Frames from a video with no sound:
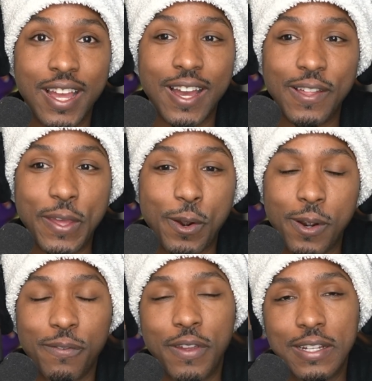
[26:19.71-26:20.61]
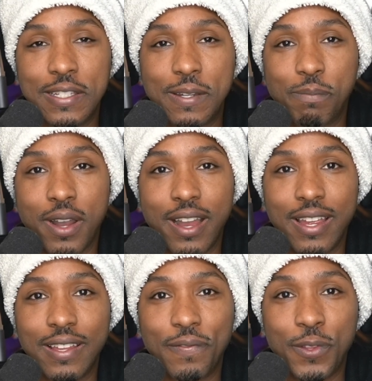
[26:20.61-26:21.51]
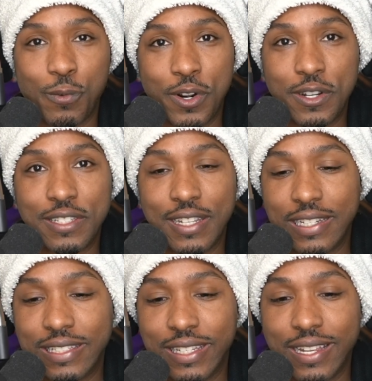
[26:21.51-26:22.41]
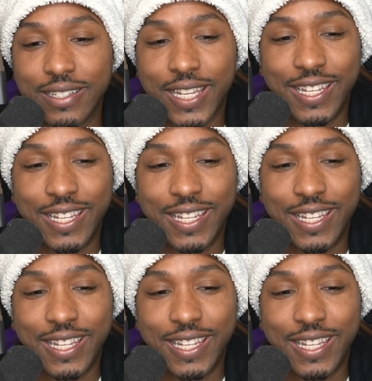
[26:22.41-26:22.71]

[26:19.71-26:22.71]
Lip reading: that are affected by the words that he says.